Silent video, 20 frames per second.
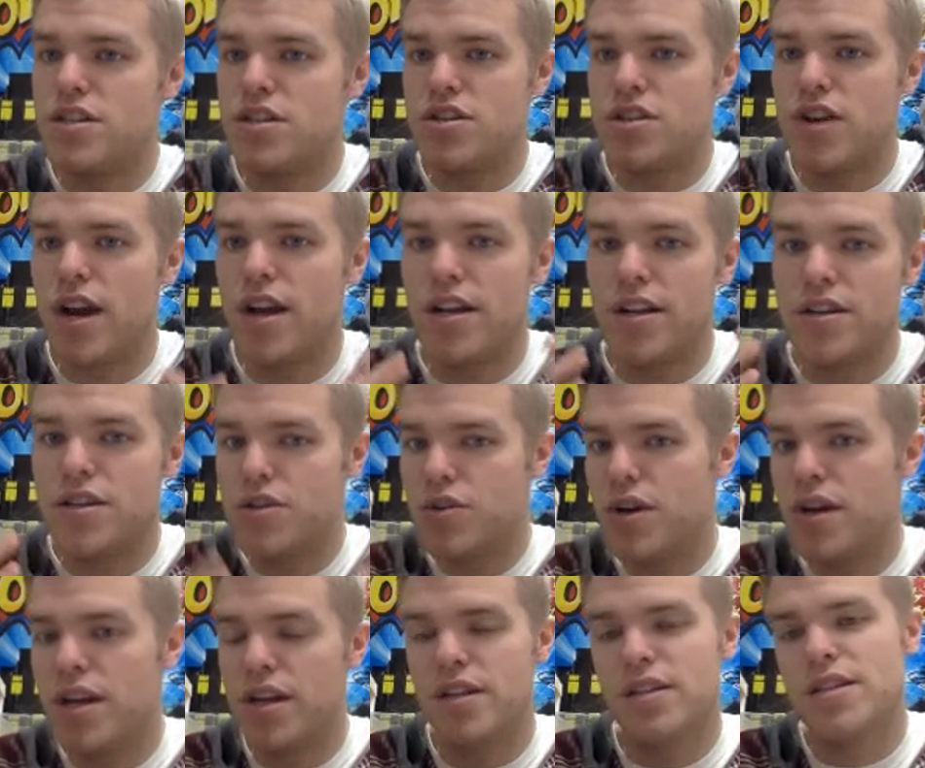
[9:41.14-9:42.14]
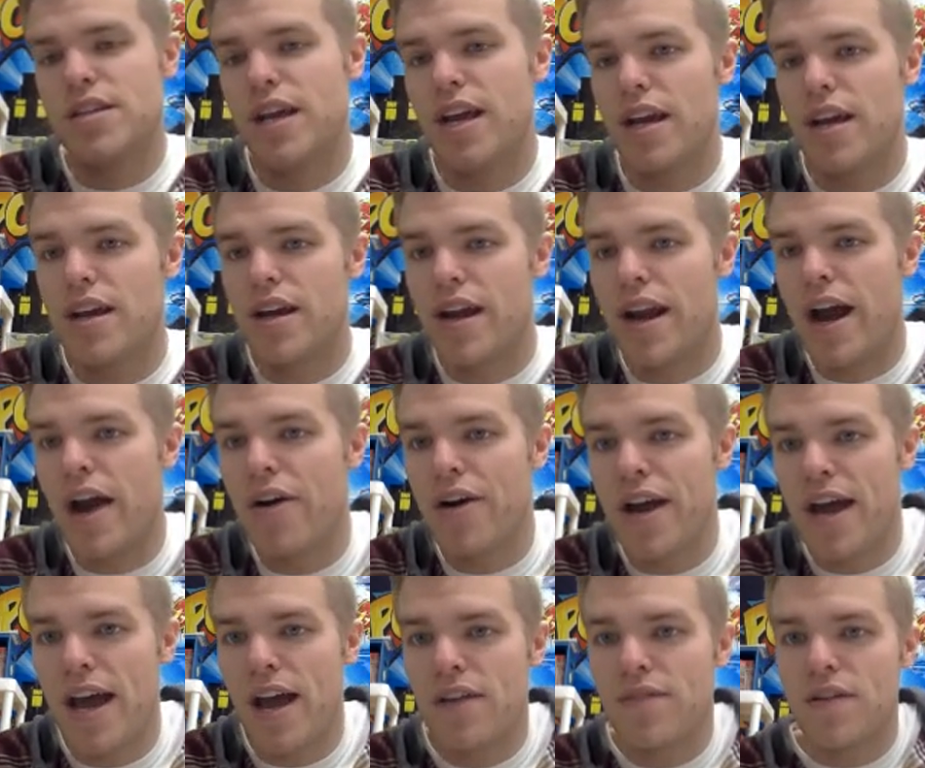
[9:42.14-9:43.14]
try to do it and take an hour and a
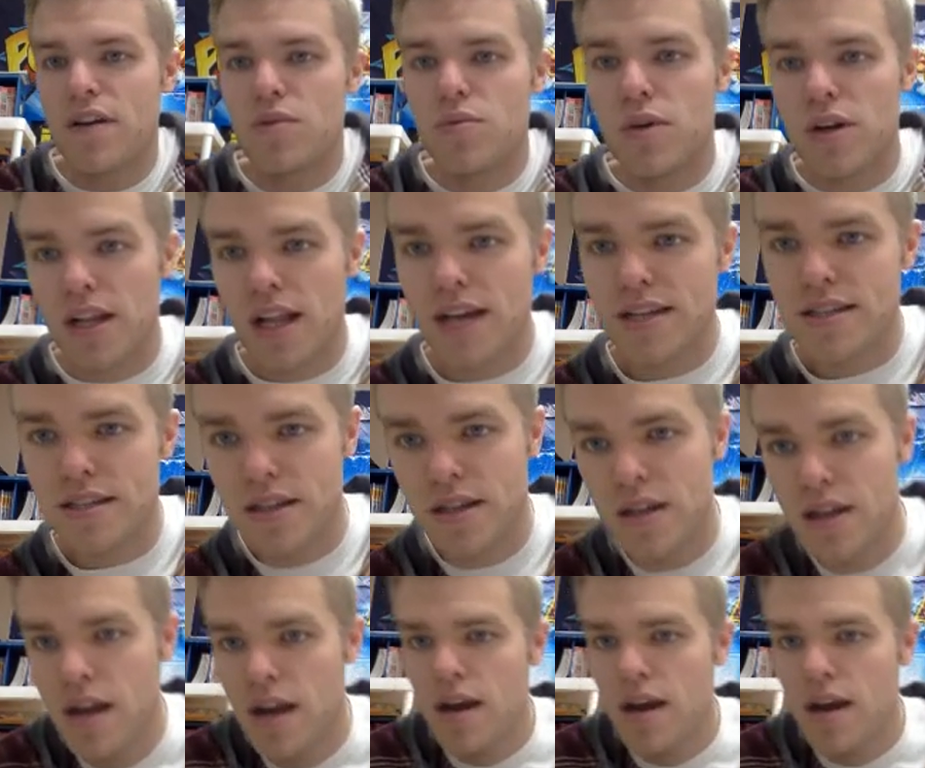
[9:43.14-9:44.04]
half on one lesson.